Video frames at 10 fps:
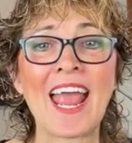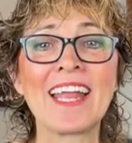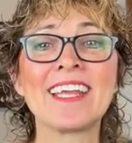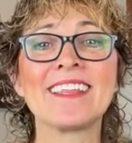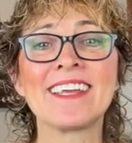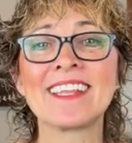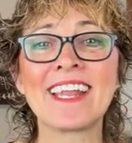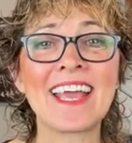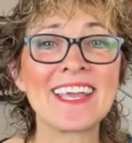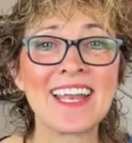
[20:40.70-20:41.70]
anything
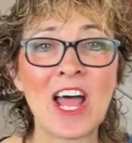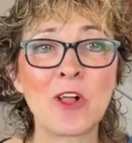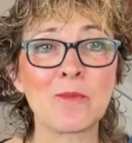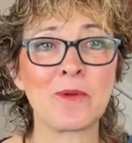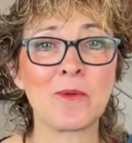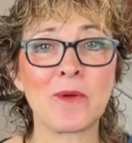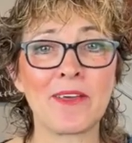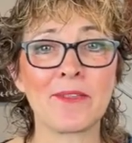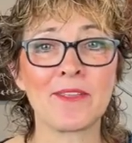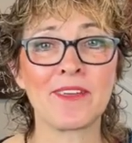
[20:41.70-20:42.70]
that I can help you
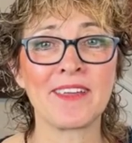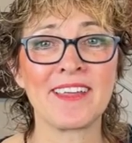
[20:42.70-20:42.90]
with?